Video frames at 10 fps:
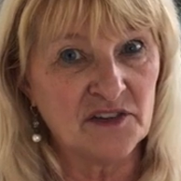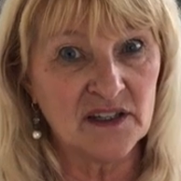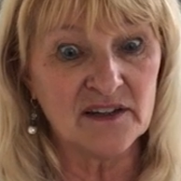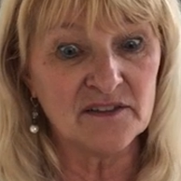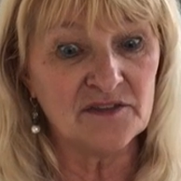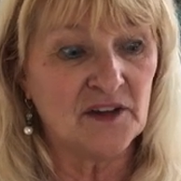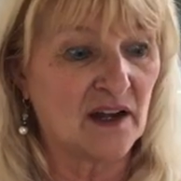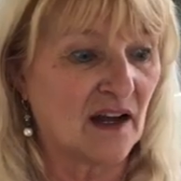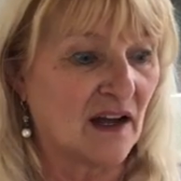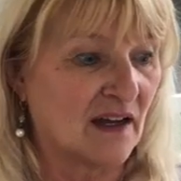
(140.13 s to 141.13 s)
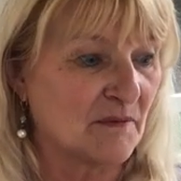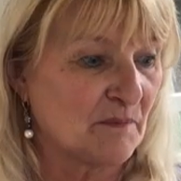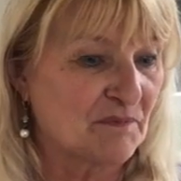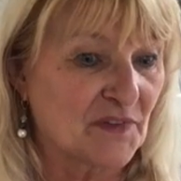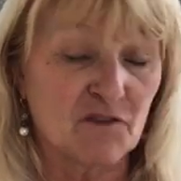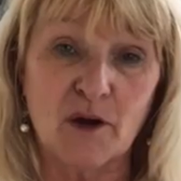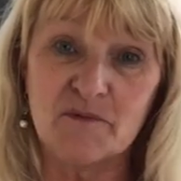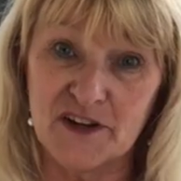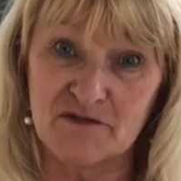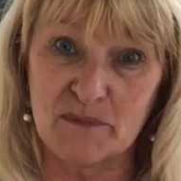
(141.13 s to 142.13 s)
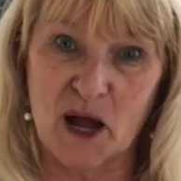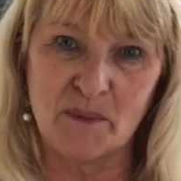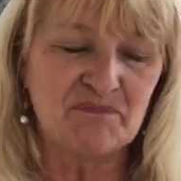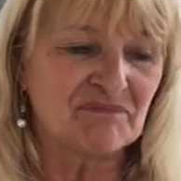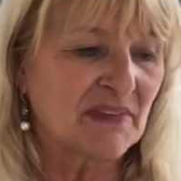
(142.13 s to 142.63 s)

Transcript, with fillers: Viv, uh, from VivMom